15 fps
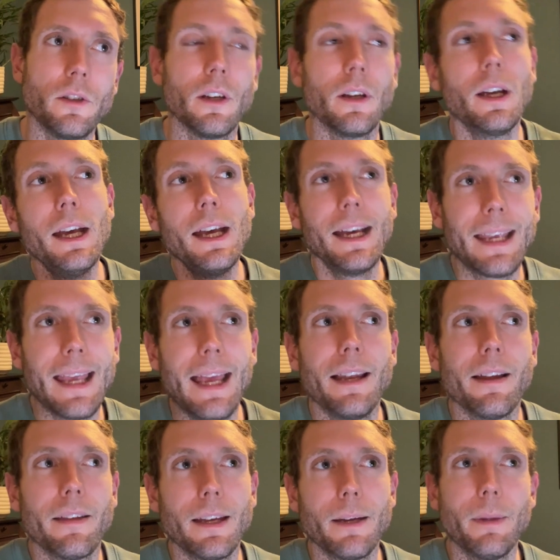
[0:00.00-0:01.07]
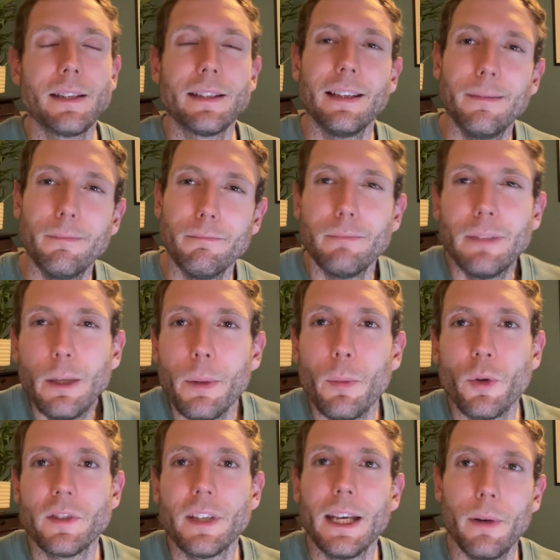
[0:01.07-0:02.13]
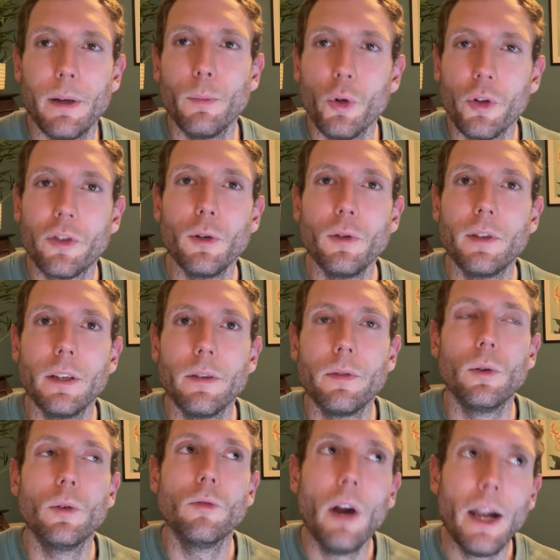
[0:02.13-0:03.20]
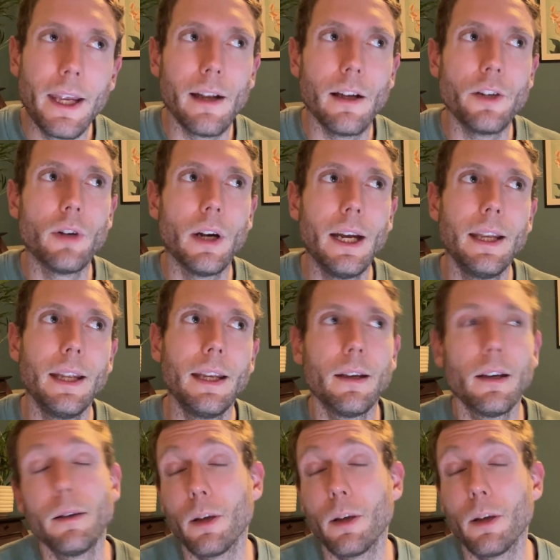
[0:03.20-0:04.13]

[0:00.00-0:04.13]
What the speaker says: So again, I think it makes it a little bit more stable and more suited for regular training,